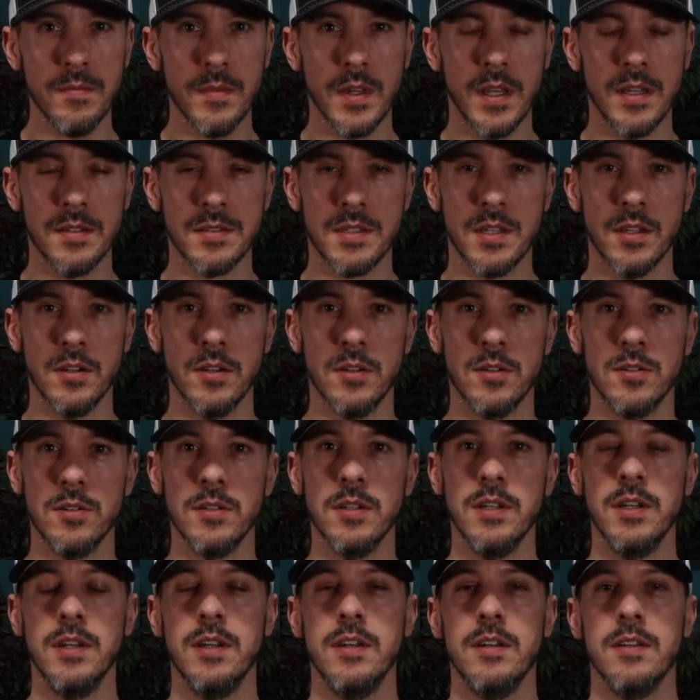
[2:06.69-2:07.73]

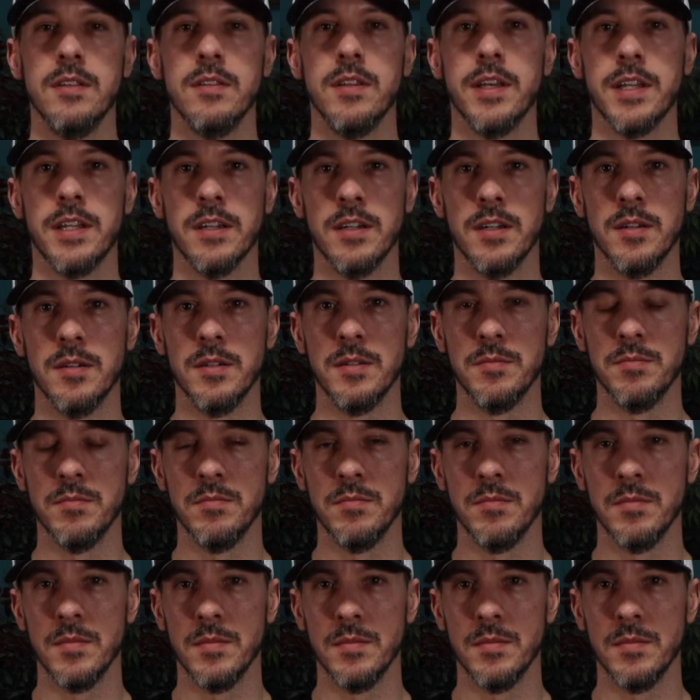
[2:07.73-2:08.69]
until like a